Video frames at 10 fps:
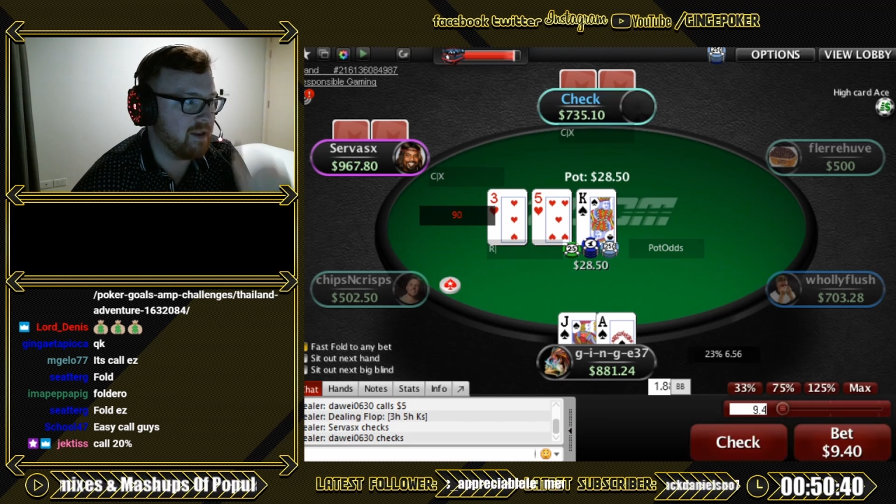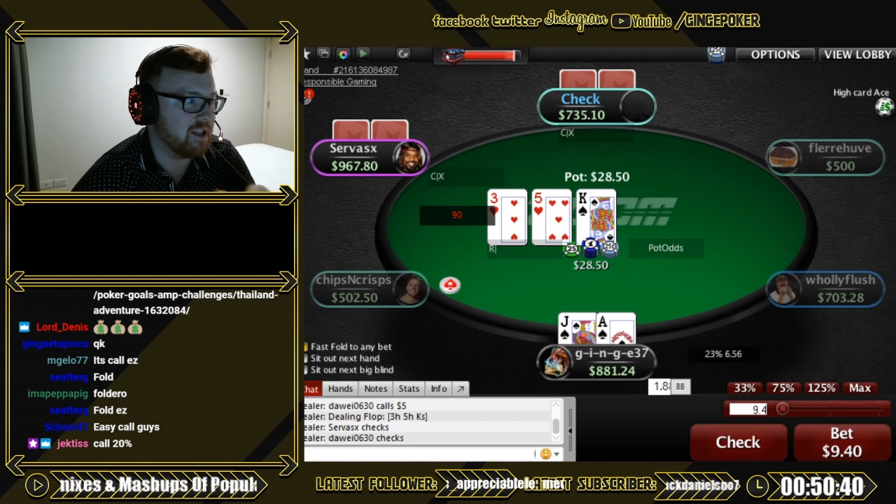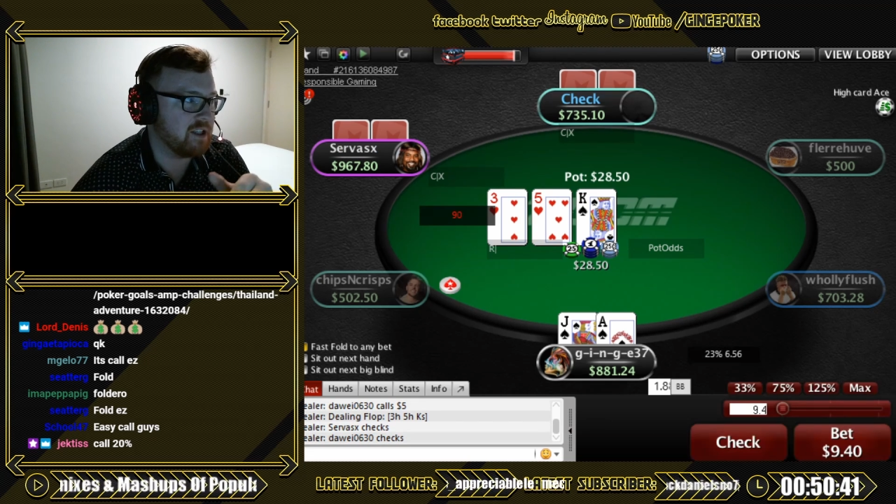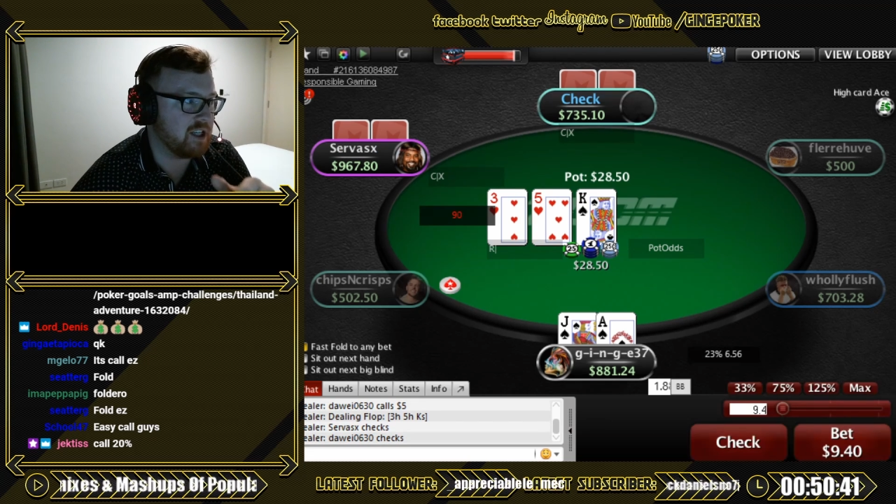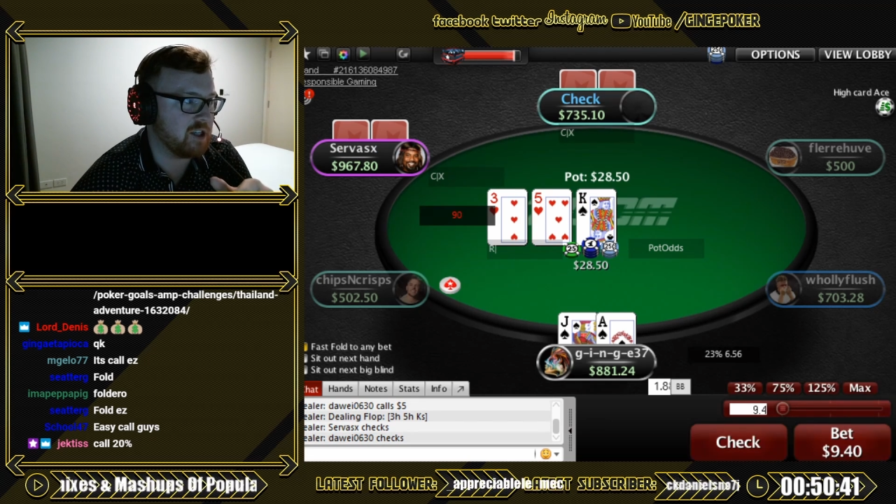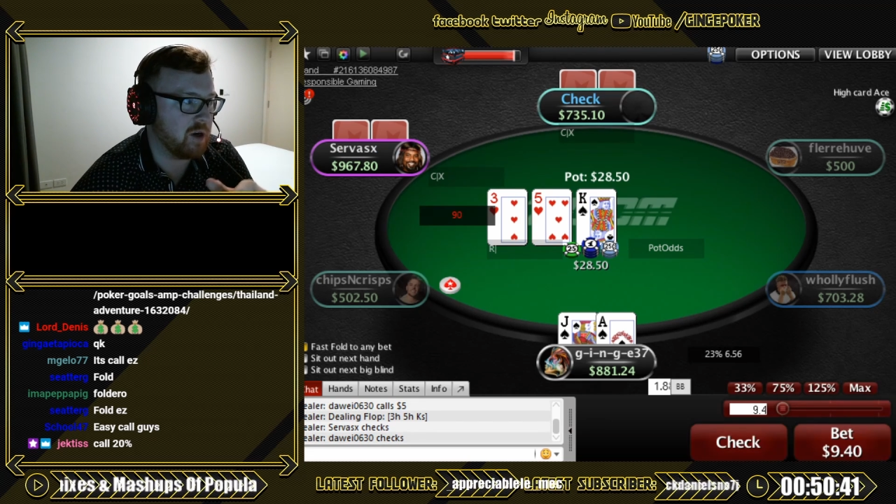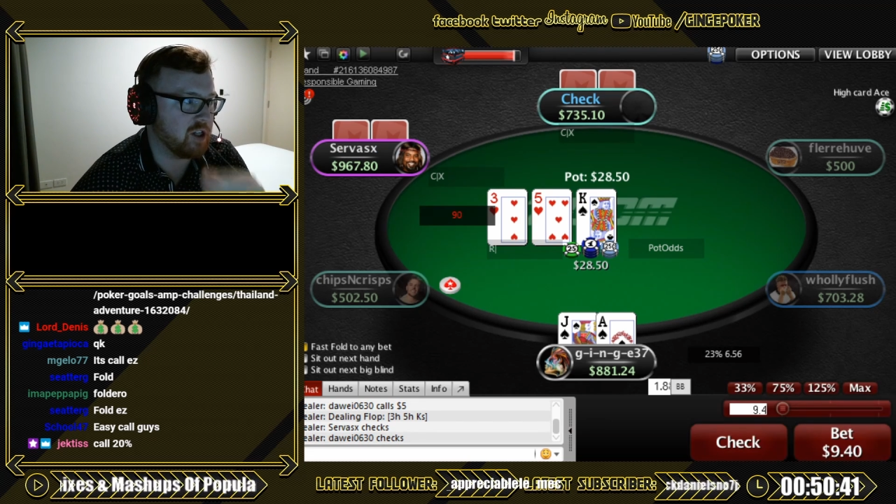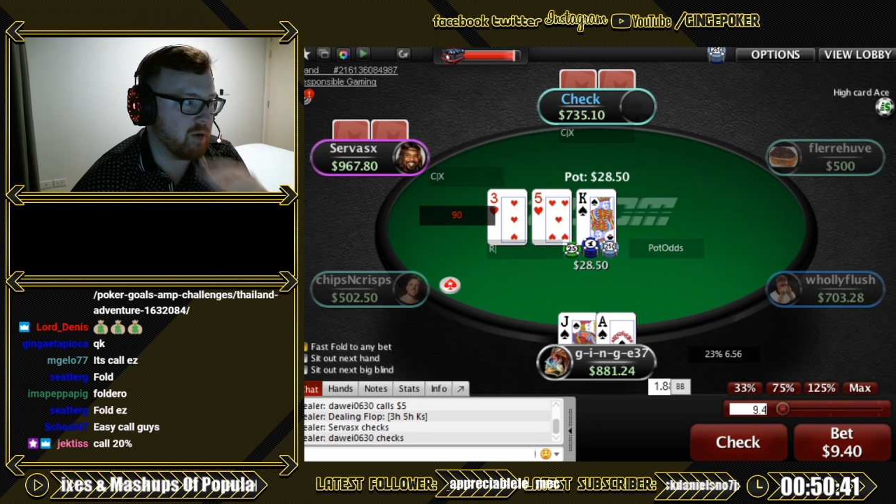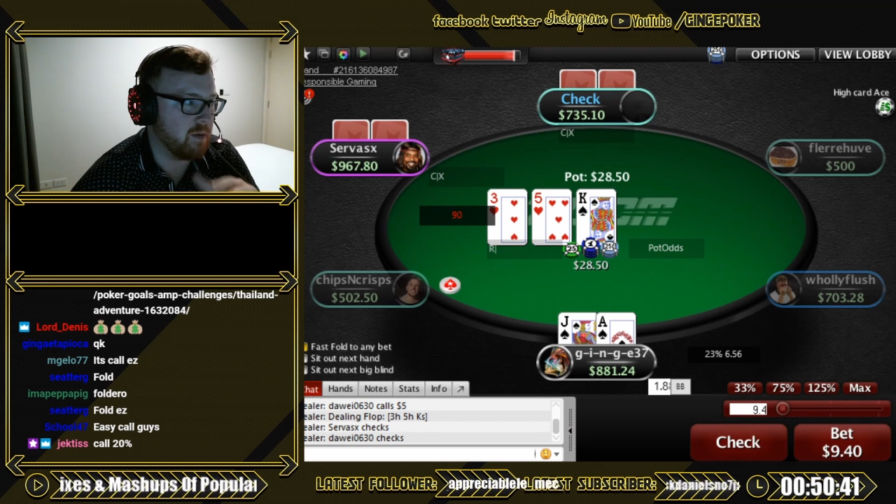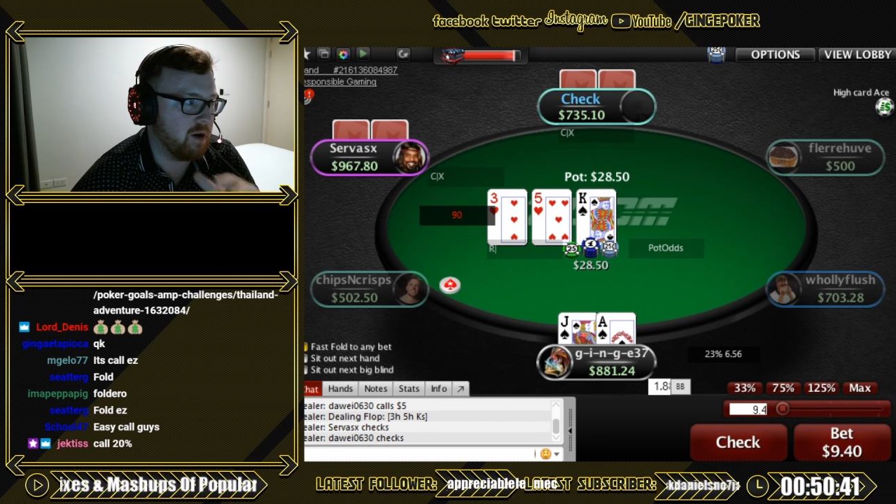situation
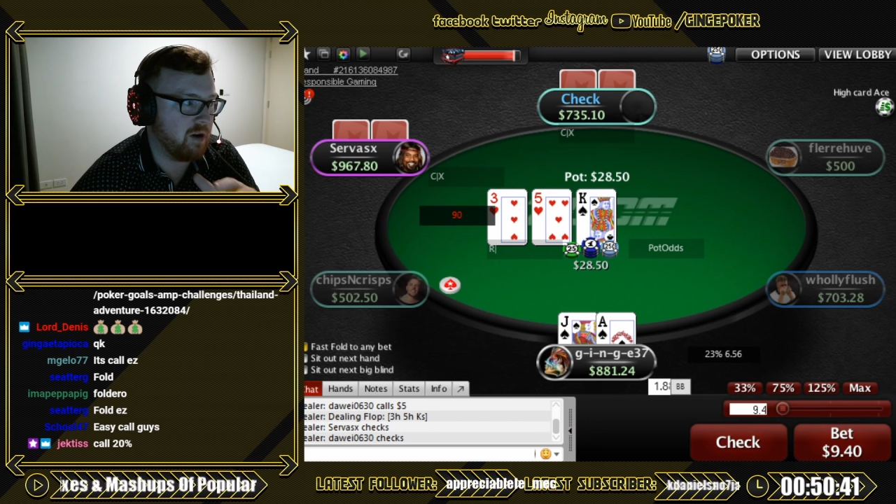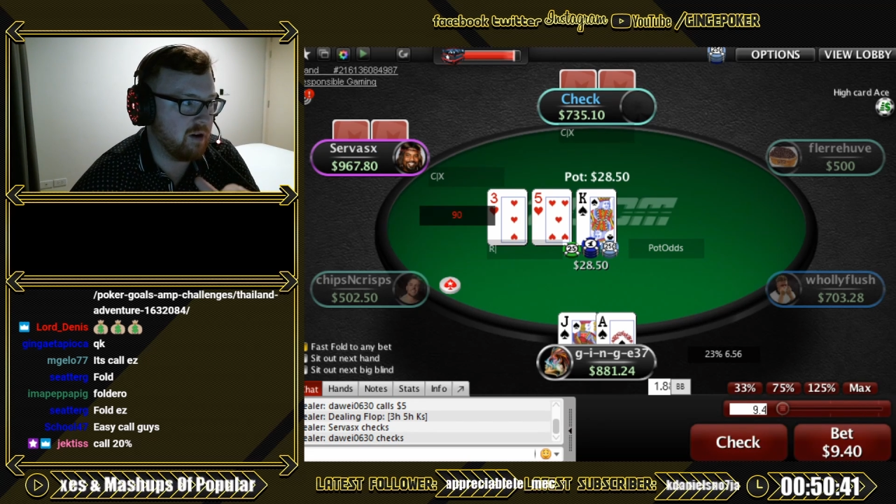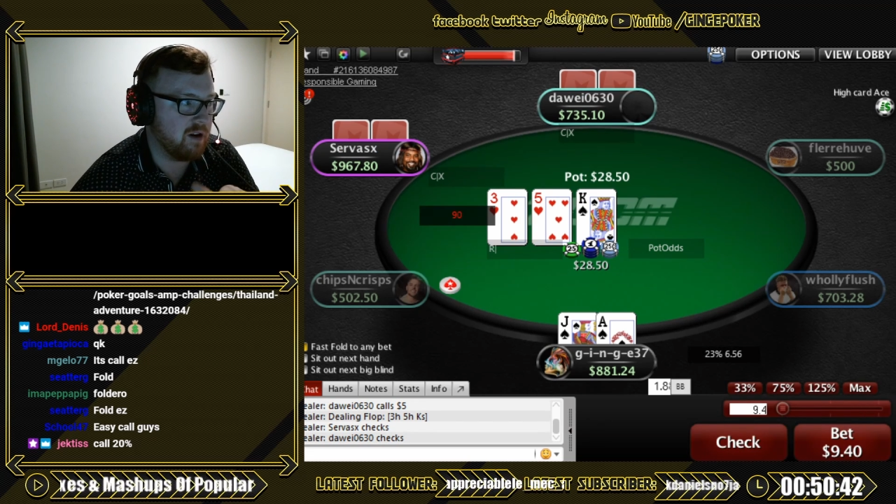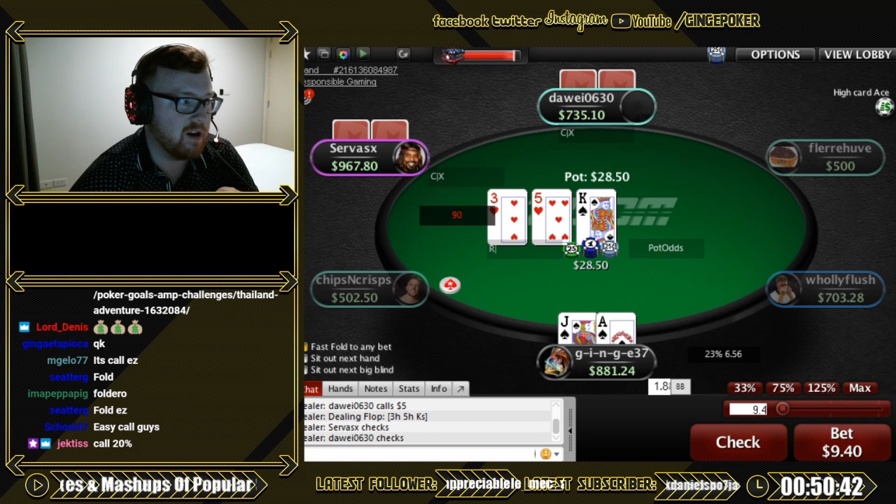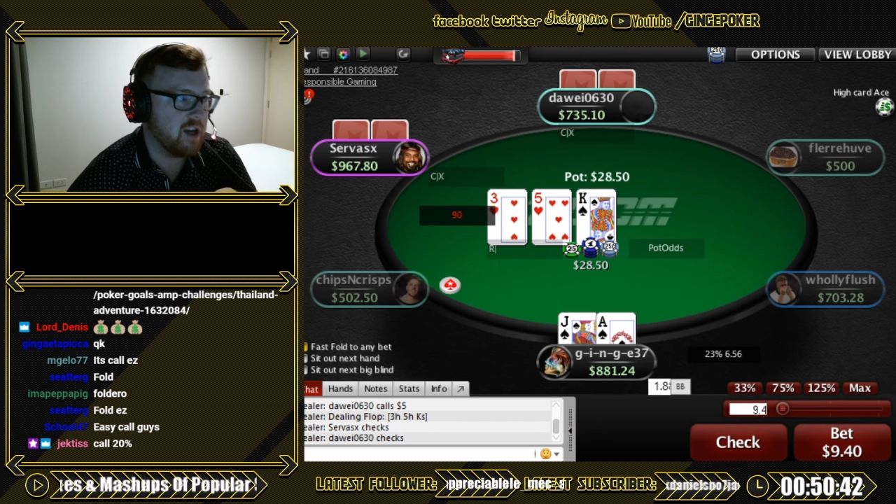where I'm like, oh no.